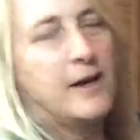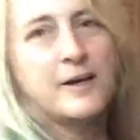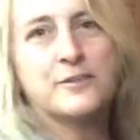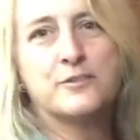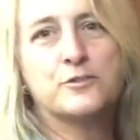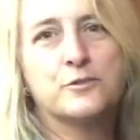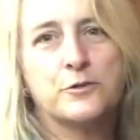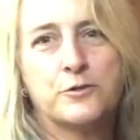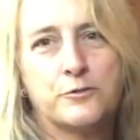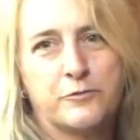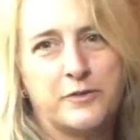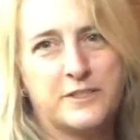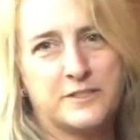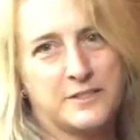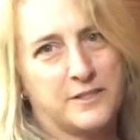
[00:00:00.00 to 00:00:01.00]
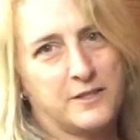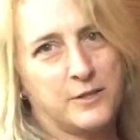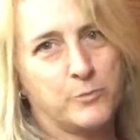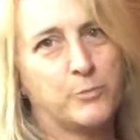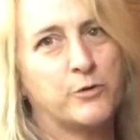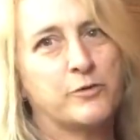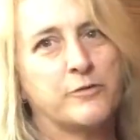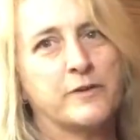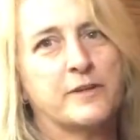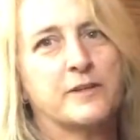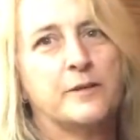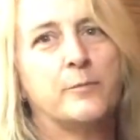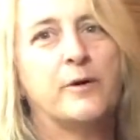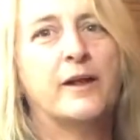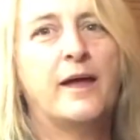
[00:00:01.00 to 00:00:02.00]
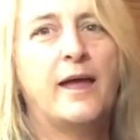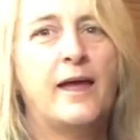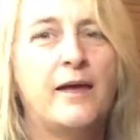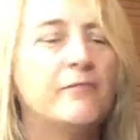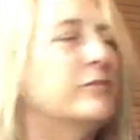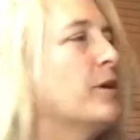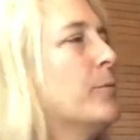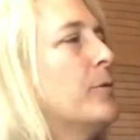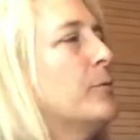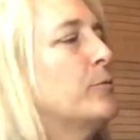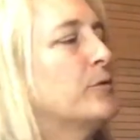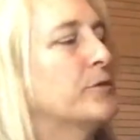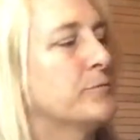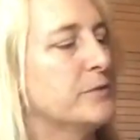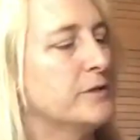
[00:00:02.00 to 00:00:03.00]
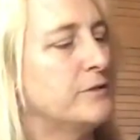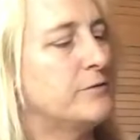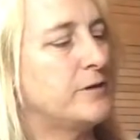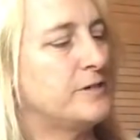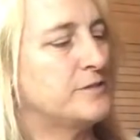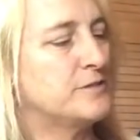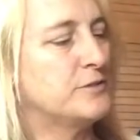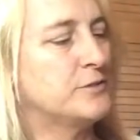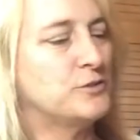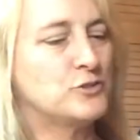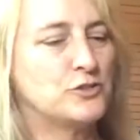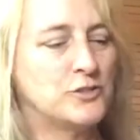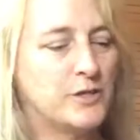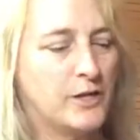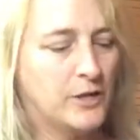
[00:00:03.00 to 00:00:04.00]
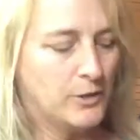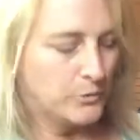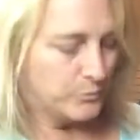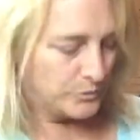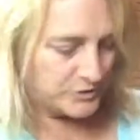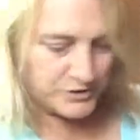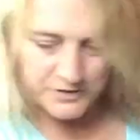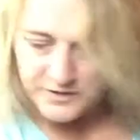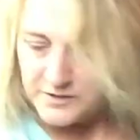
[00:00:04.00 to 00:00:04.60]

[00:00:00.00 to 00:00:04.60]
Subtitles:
Snorkel fits in there perfectly, but I have come up with a really great solution, which is